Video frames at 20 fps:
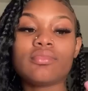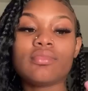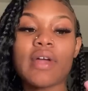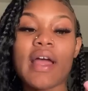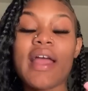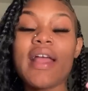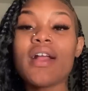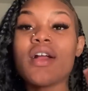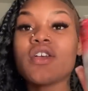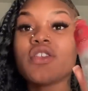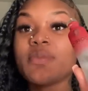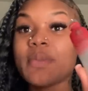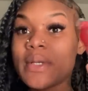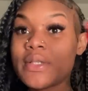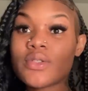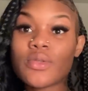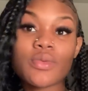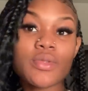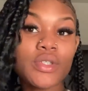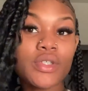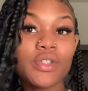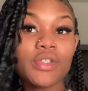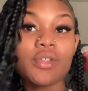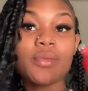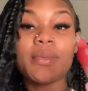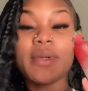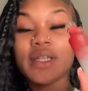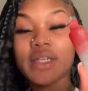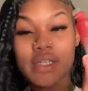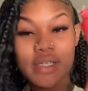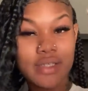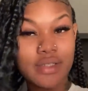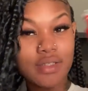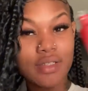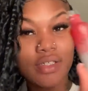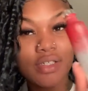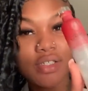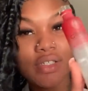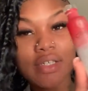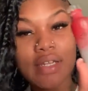i ain't gonna speak too soon but it is
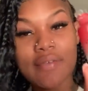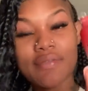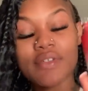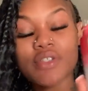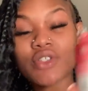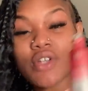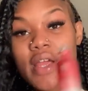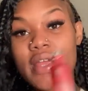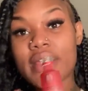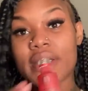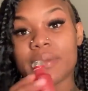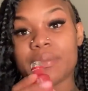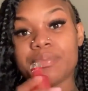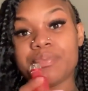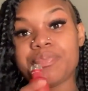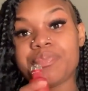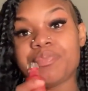good definitely try it